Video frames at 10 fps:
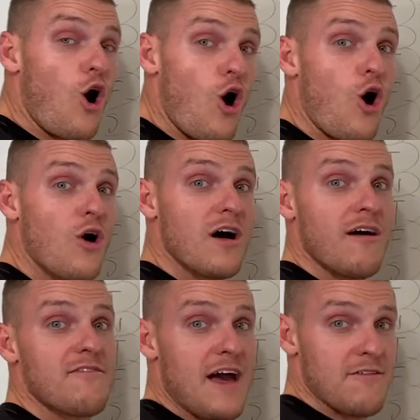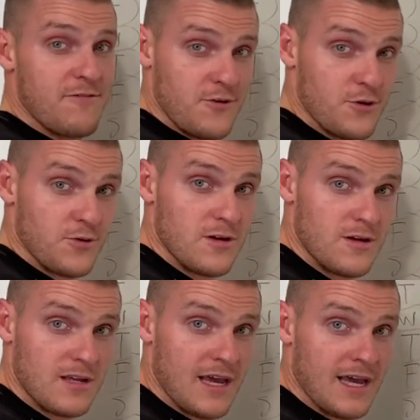all of that food,
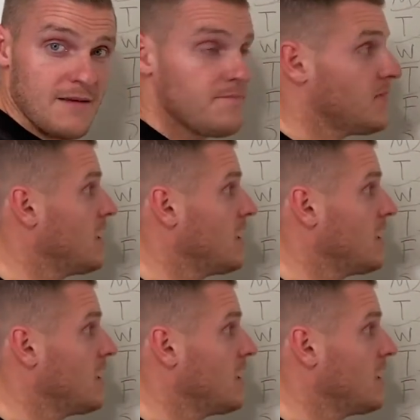okay?